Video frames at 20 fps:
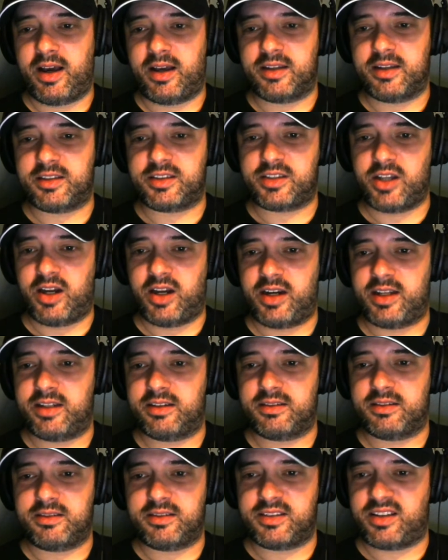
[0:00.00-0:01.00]

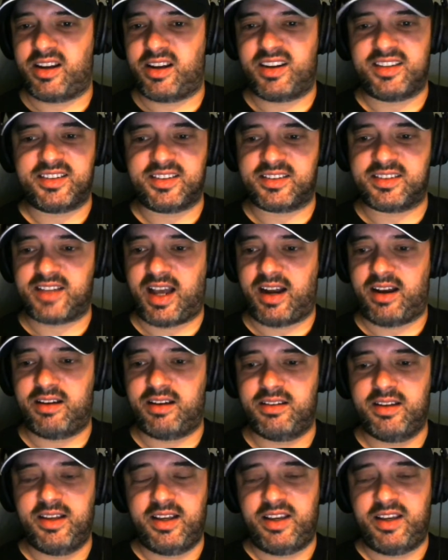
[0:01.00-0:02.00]
Sterling to Salah.
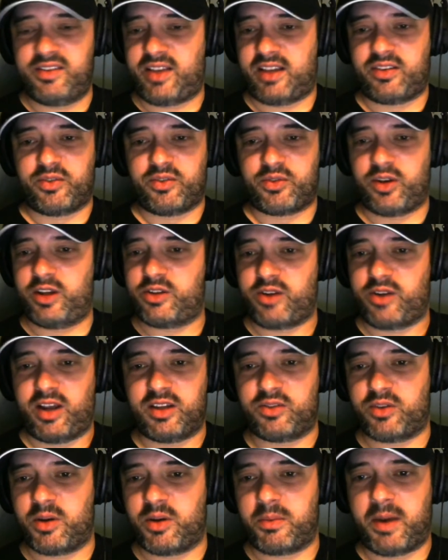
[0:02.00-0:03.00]
If that's a free
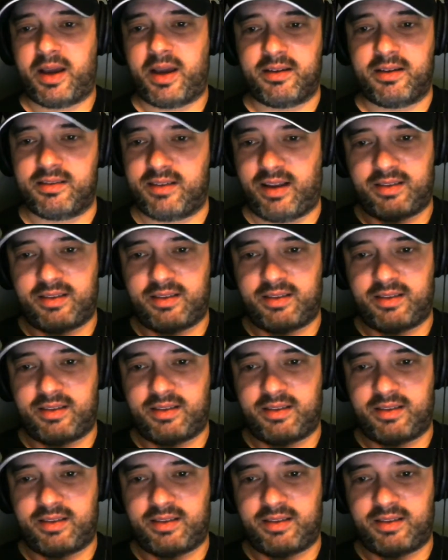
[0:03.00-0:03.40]
transfer, mate.